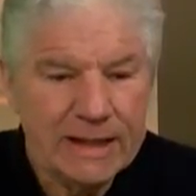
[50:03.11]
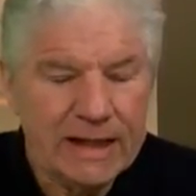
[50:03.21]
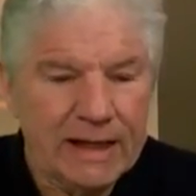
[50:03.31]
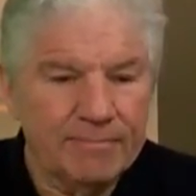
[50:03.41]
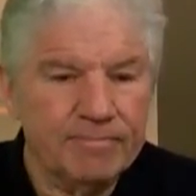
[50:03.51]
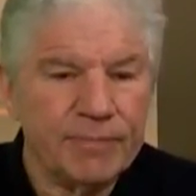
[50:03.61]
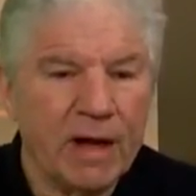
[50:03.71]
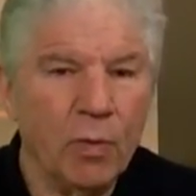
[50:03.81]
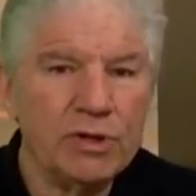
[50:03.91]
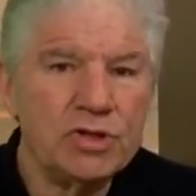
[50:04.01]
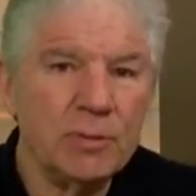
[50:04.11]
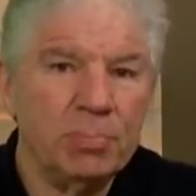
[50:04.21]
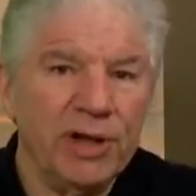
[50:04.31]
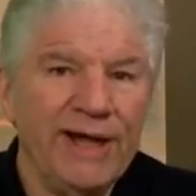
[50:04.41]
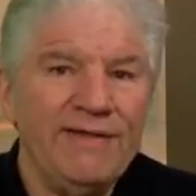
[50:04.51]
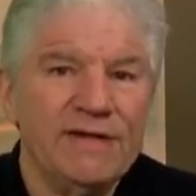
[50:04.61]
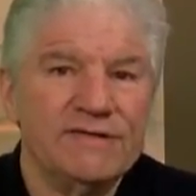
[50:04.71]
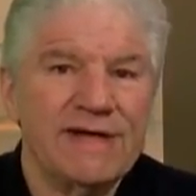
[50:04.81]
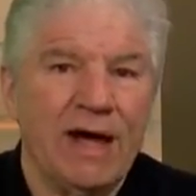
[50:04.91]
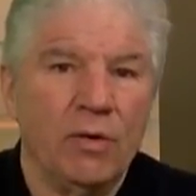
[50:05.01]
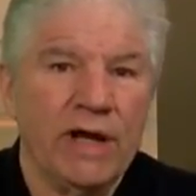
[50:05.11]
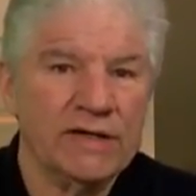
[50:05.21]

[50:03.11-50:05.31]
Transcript: Um, I want you to play this out